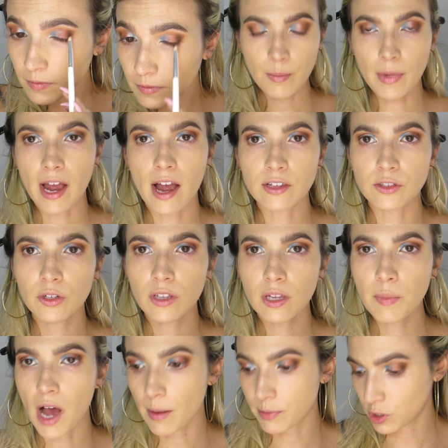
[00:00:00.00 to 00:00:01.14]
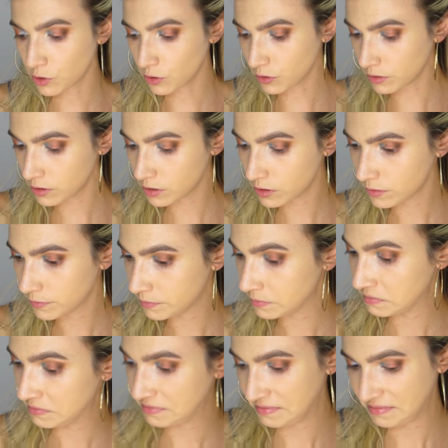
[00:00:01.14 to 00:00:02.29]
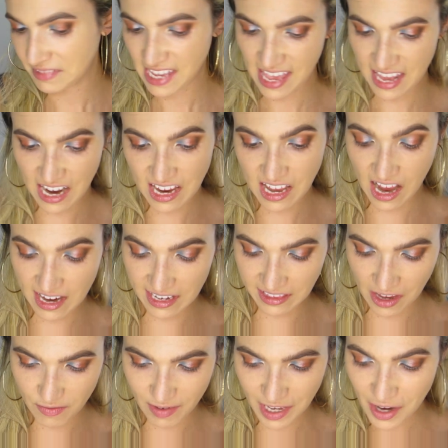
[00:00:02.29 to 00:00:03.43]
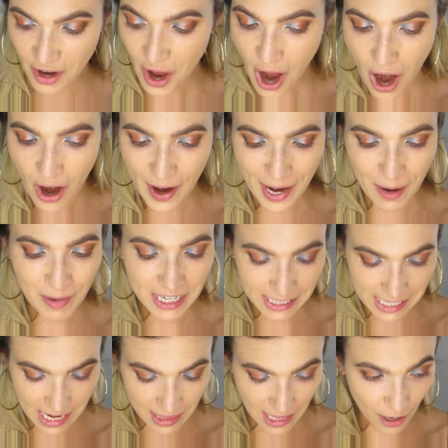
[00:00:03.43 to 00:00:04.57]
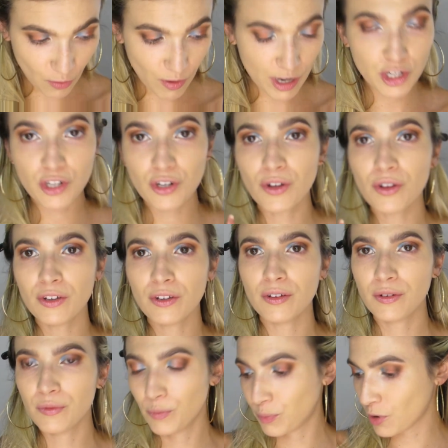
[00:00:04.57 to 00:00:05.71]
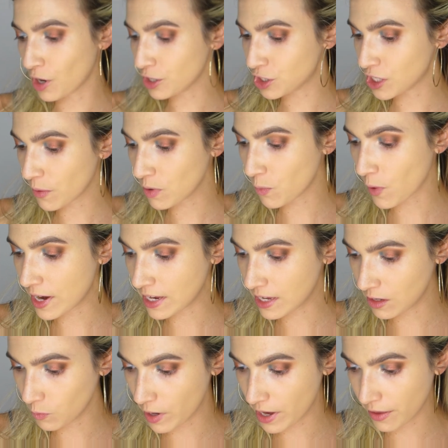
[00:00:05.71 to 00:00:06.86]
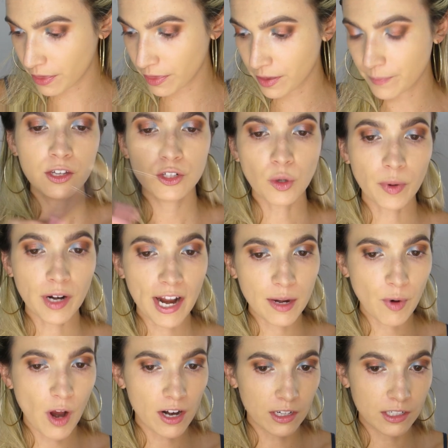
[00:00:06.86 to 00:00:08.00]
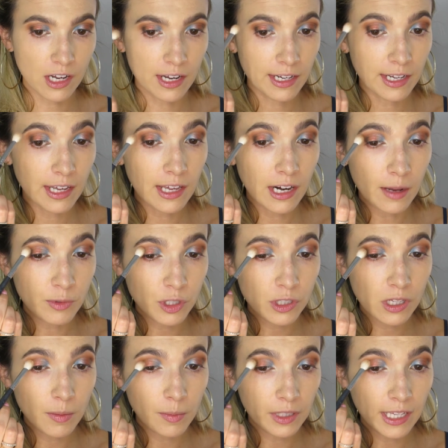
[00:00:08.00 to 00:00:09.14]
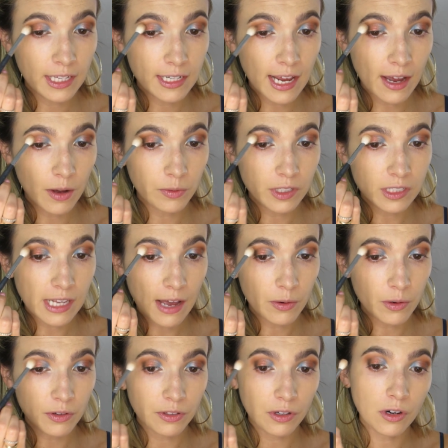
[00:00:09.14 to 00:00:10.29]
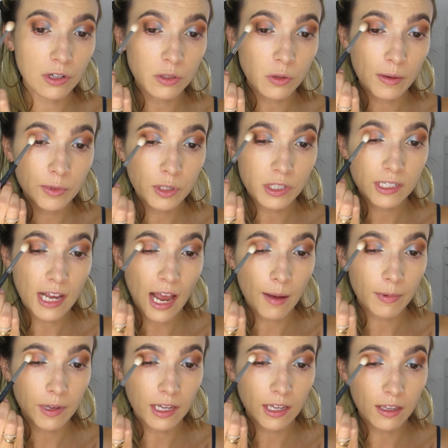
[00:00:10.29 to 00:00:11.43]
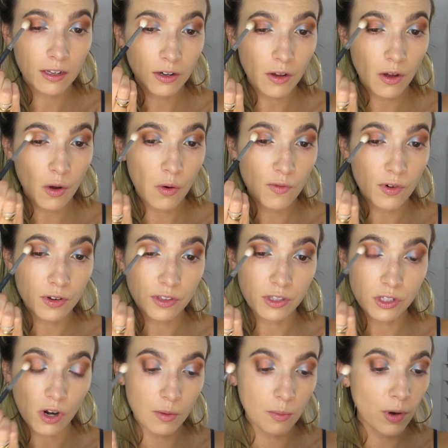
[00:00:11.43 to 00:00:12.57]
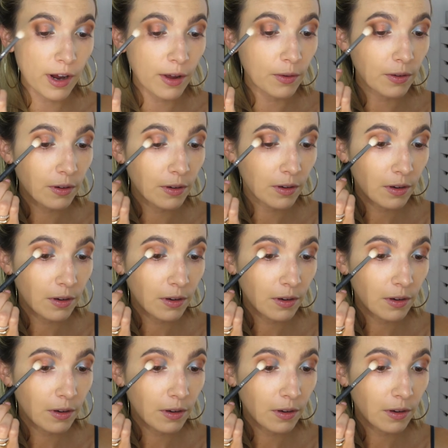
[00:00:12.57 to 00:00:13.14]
My eyes look like popsicles and I kind of love it. All right, I'm gonna take that original brush that we went in with, don't put any product on it, and I'm just gonna blend out this outer third. So I'm just tapping it over this dark brown.